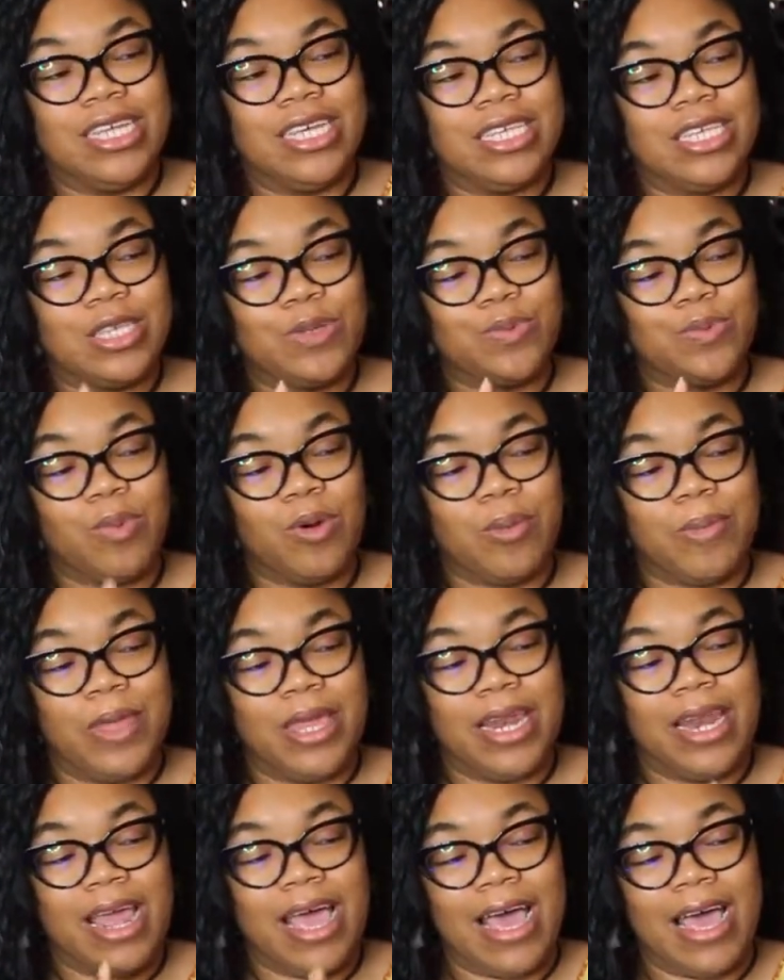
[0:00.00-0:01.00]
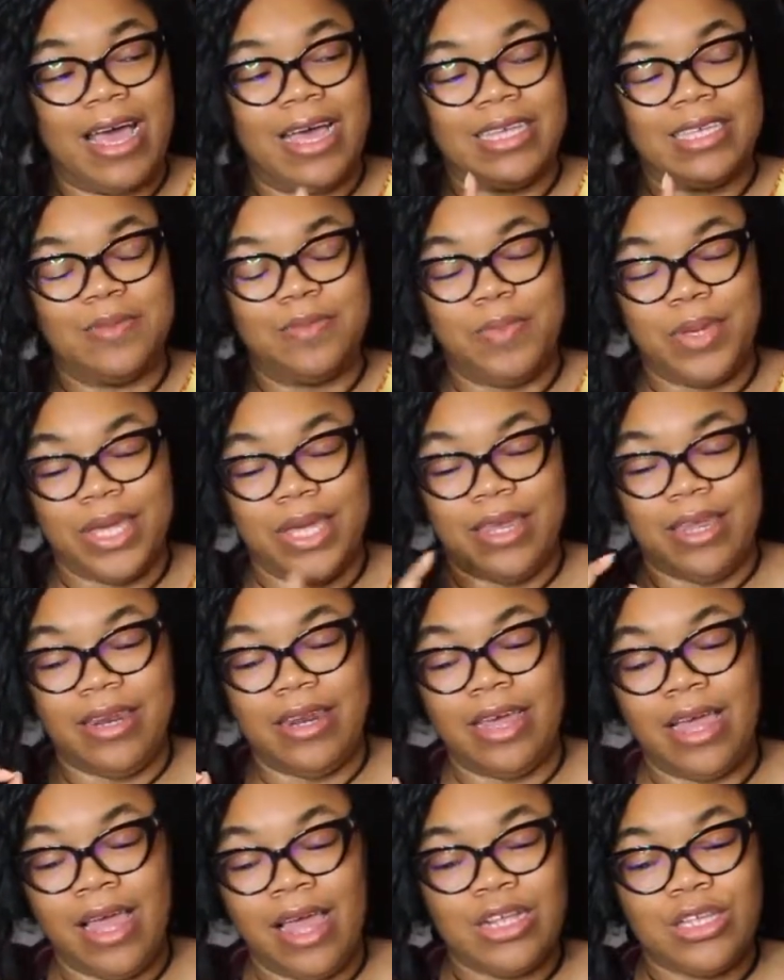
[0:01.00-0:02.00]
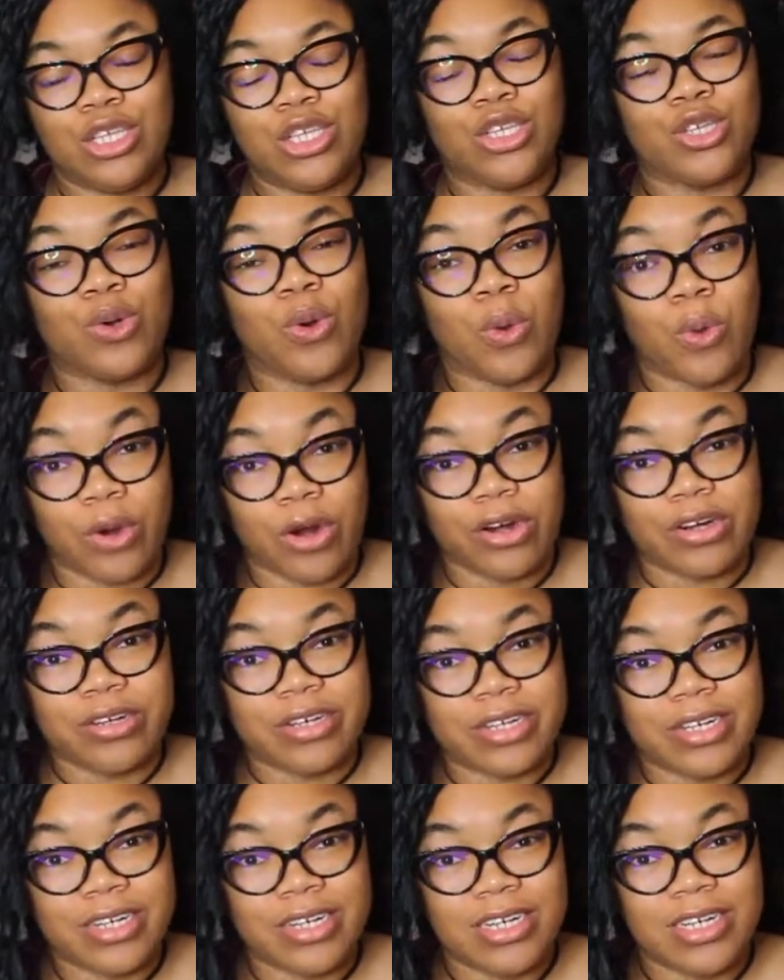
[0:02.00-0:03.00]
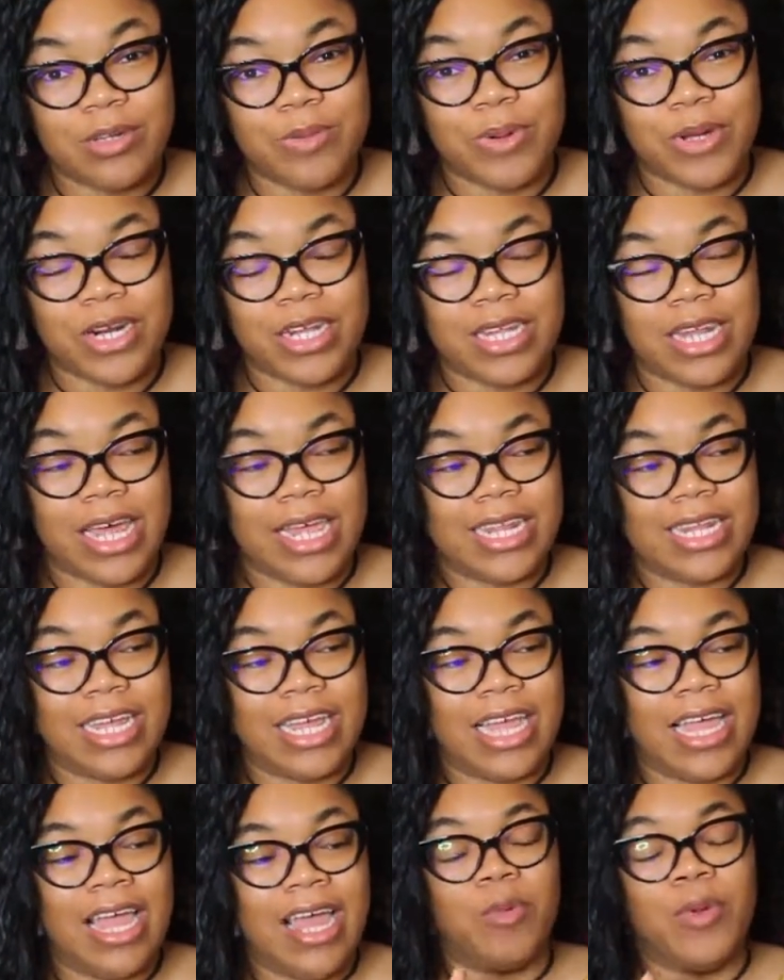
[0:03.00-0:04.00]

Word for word: This woman has been scorned, to put it lightly.